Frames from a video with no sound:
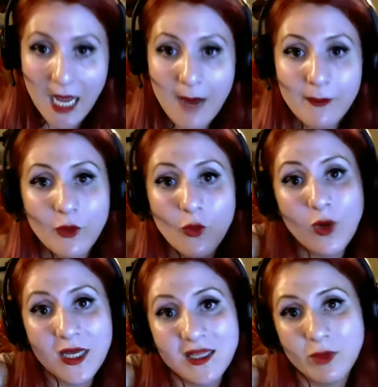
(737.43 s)
But what
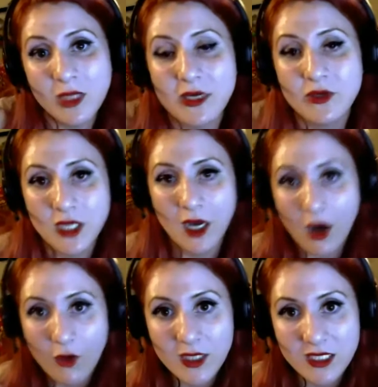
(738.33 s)
the players
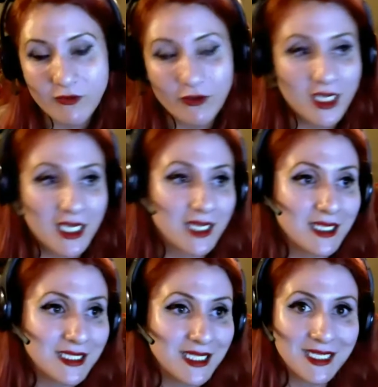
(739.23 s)
always forget is
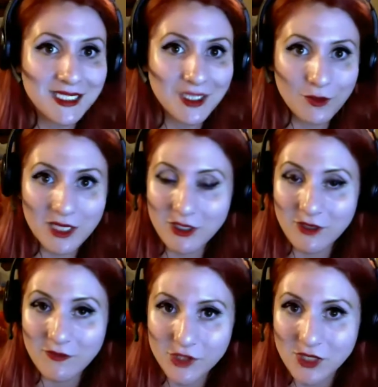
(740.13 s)
that it's only good
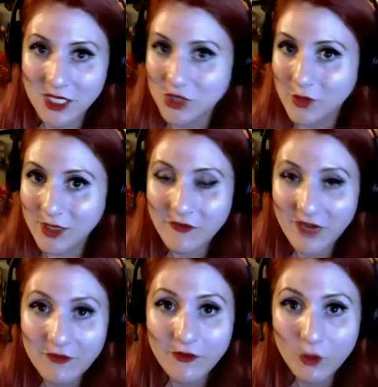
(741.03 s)
for a
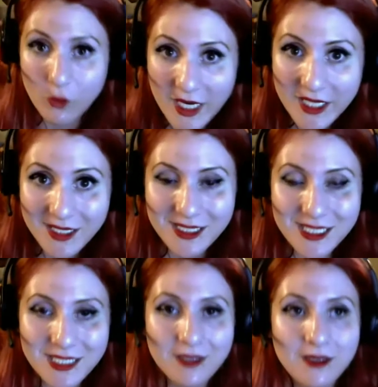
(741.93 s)
25-foot radius.